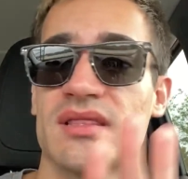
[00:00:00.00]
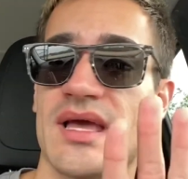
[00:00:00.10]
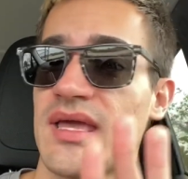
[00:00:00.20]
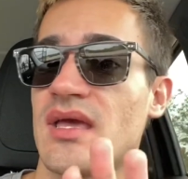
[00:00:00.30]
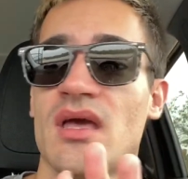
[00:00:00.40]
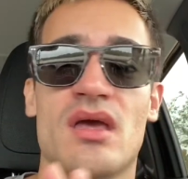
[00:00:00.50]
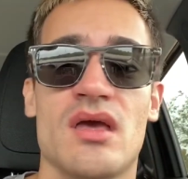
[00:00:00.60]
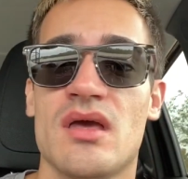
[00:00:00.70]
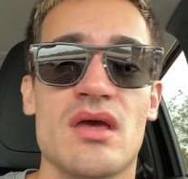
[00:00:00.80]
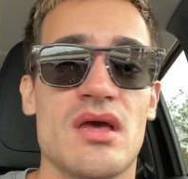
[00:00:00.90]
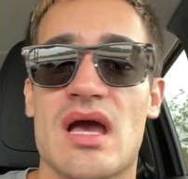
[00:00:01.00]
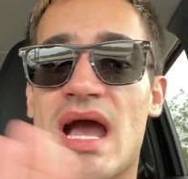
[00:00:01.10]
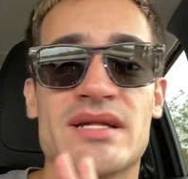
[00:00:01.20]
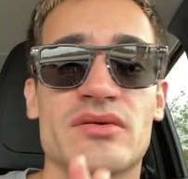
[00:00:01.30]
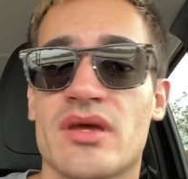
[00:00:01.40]
Like,
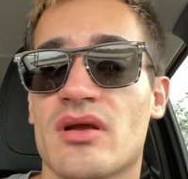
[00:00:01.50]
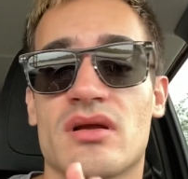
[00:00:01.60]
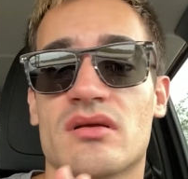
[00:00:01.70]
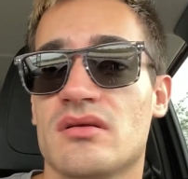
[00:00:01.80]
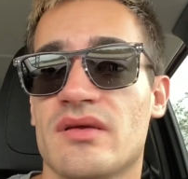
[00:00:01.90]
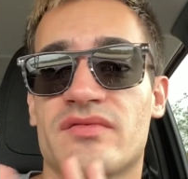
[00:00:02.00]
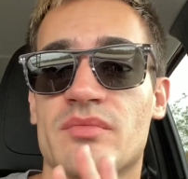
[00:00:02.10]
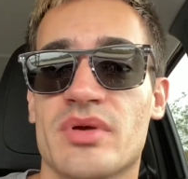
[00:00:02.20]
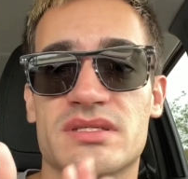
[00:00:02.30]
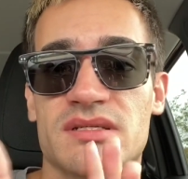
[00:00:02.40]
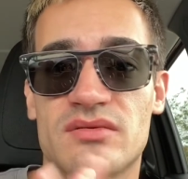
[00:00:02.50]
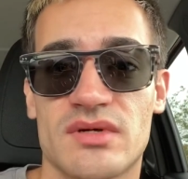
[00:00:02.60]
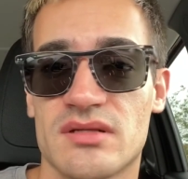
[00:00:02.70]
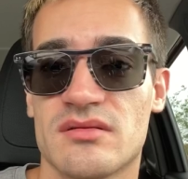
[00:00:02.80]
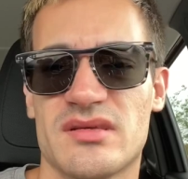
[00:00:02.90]
I don't care if the president wants...